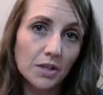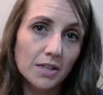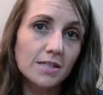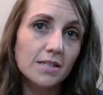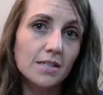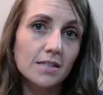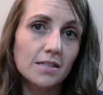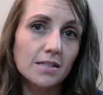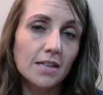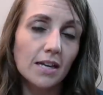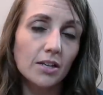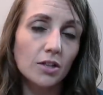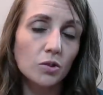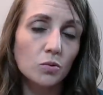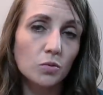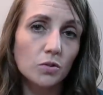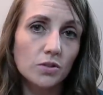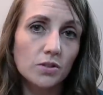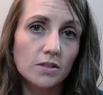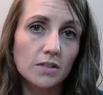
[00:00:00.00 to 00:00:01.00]
places that
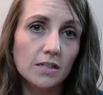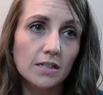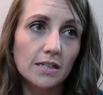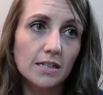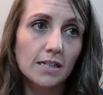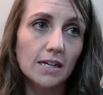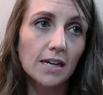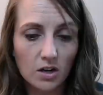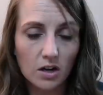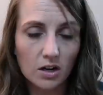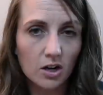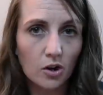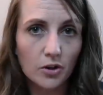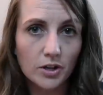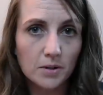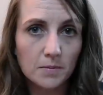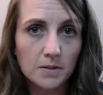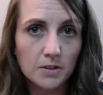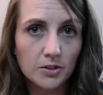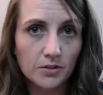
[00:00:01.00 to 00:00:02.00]
you will see are
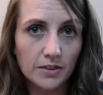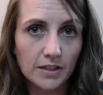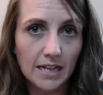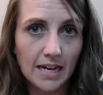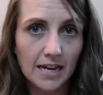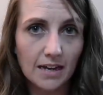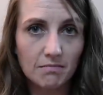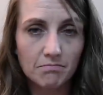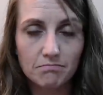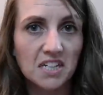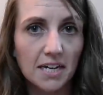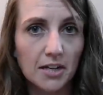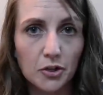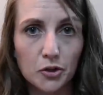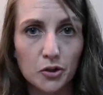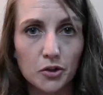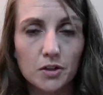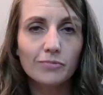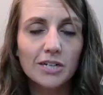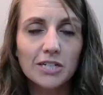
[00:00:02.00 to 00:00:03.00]
going to be doing that
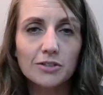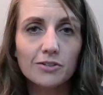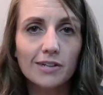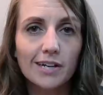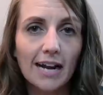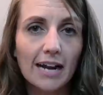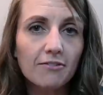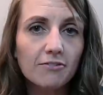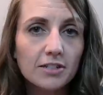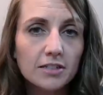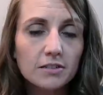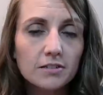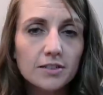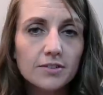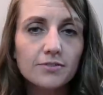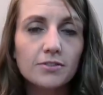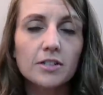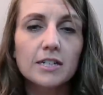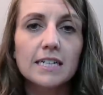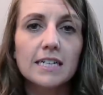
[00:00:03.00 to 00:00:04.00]
standard. We do it in every
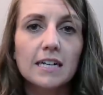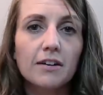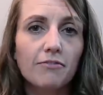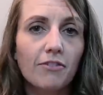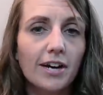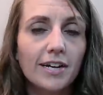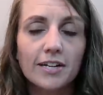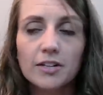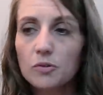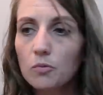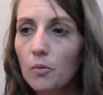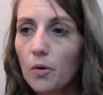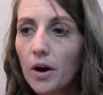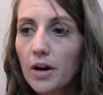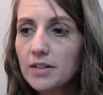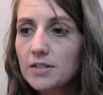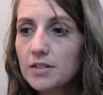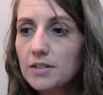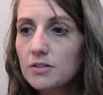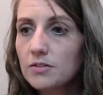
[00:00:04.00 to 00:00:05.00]
delivery. If I didn't
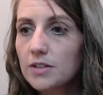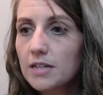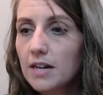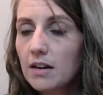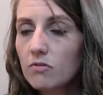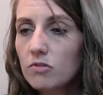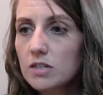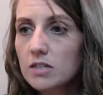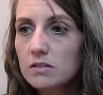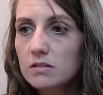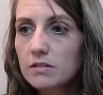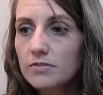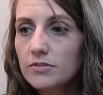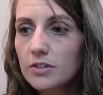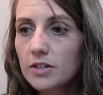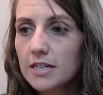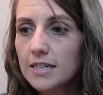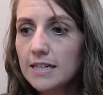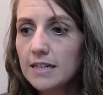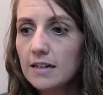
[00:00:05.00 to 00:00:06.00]
want to do it in every
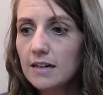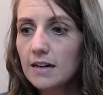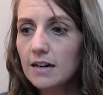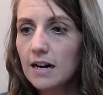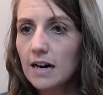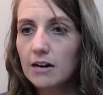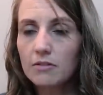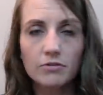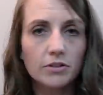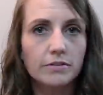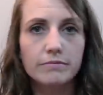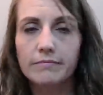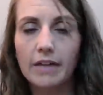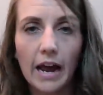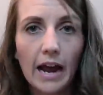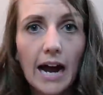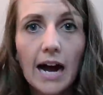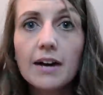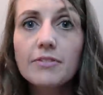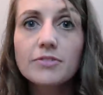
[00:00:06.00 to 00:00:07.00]
delivery, I would
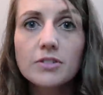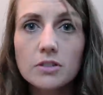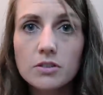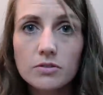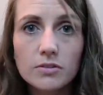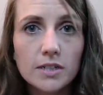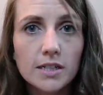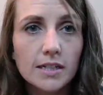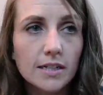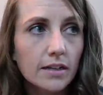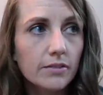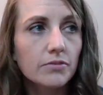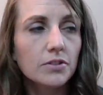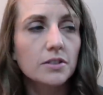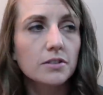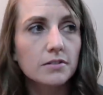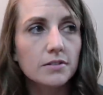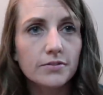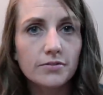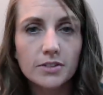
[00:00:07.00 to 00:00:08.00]
have to do it in
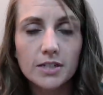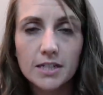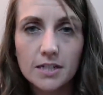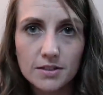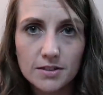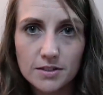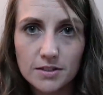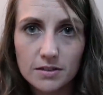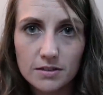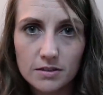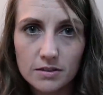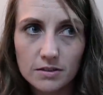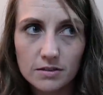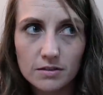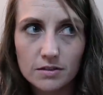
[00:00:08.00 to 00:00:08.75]
every delivery because